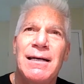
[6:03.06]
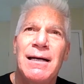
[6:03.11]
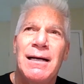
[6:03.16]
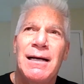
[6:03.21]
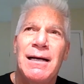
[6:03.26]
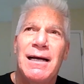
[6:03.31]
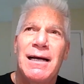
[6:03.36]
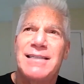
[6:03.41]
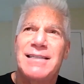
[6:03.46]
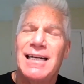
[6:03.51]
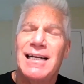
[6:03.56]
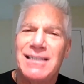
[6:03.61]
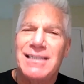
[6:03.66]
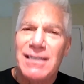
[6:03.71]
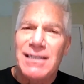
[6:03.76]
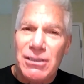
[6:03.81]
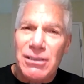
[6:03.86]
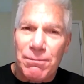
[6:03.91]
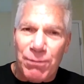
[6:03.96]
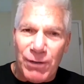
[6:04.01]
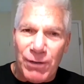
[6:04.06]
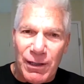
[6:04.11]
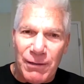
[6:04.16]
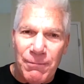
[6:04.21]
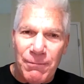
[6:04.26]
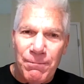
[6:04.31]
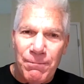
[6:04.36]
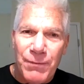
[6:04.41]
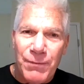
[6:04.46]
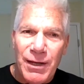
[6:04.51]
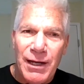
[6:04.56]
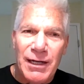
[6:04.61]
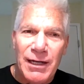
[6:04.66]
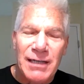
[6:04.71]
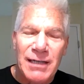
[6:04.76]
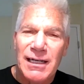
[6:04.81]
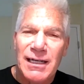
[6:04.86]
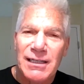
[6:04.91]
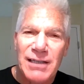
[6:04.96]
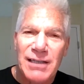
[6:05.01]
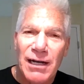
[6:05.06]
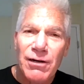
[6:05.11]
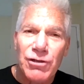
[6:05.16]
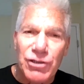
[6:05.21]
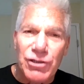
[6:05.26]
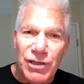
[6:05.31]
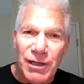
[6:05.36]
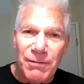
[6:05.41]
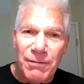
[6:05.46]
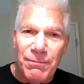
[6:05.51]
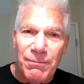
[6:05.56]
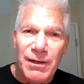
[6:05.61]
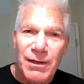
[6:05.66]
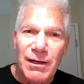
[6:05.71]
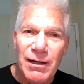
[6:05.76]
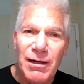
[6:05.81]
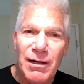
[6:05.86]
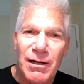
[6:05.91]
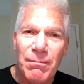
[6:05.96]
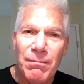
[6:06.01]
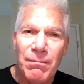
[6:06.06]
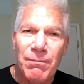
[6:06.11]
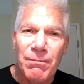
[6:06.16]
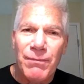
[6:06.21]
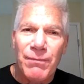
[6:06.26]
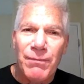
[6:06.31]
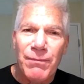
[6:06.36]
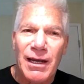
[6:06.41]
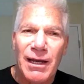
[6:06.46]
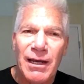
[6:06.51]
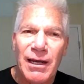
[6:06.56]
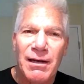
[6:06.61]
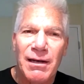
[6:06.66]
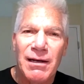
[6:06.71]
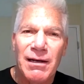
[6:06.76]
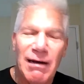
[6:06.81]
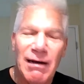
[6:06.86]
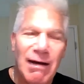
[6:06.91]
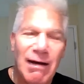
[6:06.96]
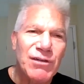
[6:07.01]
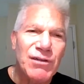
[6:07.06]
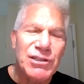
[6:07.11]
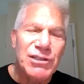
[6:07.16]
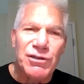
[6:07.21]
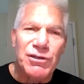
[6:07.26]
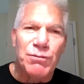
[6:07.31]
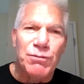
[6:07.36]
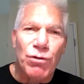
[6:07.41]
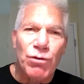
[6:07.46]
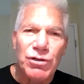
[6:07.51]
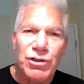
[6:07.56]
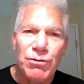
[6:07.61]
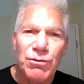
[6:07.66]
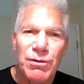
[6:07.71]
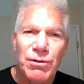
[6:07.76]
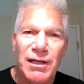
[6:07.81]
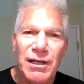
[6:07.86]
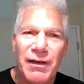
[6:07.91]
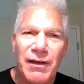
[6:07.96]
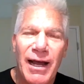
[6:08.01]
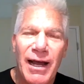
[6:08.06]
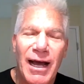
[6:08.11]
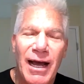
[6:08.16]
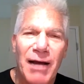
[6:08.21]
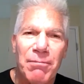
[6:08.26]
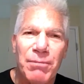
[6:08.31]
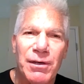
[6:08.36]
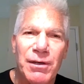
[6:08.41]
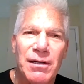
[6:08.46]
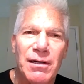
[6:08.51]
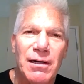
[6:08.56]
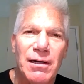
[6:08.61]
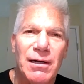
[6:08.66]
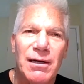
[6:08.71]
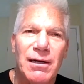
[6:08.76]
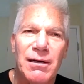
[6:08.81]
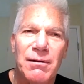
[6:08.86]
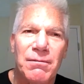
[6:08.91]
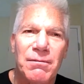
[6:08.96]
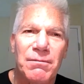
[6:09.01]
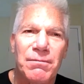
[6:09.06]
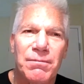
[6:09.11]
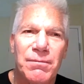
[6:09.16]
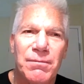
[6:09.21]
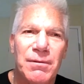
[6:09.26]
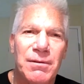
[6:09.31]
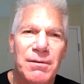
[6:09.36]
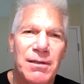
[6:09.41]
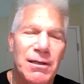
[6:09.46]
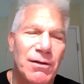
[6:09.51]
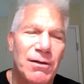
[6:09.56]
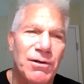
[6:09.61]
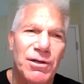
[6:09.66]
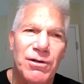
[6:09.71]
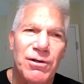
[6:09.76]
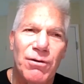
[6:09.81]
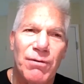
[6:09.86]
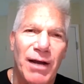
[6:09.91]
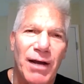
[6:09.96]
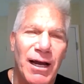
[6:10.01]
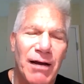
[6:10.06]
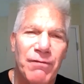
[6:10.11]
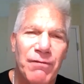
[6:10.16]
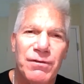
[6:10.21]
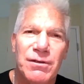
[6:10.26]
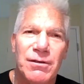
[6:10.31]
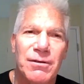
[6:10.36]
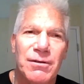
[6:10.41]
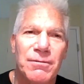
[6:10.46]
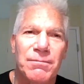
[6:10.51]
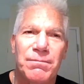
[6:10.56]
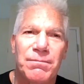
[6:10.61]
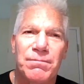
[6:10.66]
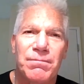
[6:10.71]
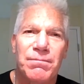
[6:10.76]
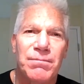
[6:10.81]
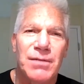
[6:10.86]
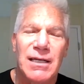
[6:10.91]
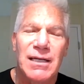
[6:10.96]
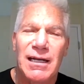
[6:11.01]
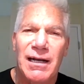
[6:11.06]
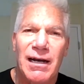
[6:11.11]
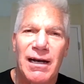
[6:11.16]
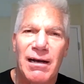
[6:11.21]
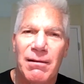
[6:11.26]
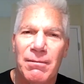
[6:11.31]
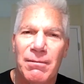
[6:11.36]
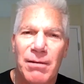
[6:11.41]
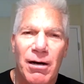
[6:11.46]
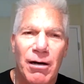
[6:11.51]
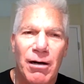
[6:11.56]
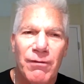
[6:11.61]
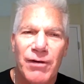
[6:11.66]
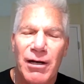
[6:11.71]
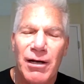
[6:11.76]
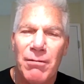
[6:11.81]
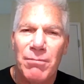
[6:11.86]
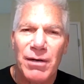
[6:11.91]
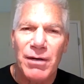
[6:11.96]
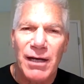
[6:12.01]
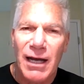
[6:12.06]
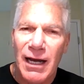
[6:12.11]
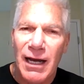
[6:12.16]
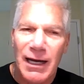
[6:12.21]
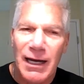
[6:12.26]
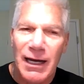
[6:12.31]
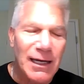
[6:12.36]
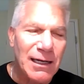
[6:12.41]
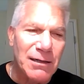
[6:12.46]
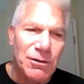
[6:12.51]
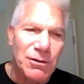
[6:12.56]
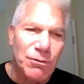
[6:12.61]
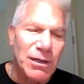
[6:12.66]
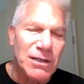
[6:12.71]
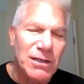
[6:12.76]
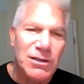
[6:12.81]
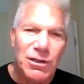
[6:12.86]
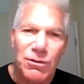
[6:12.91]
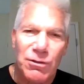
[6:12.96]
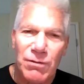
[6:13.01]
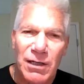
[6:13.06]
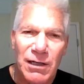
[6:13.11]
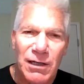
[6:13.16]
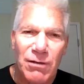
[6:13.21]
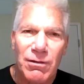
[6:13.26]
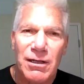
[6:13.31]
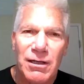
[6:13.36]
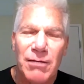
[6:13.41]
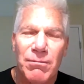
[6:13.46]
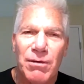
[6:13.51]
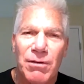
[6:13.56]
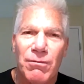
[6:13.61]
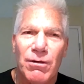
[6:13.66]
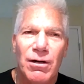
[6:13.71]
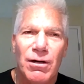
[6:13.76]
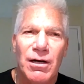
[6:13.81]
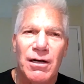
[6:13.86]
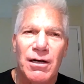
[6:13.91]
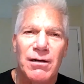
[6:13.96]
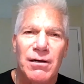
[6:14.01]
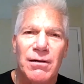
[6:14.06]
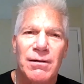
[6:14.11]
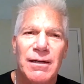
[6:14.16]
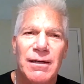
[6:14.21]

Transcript: it takes discipline and it takes energy. And obviously there's more to it than that, but you don't have to get a Harvard MBA, again, a great degree, don't get me wrong, or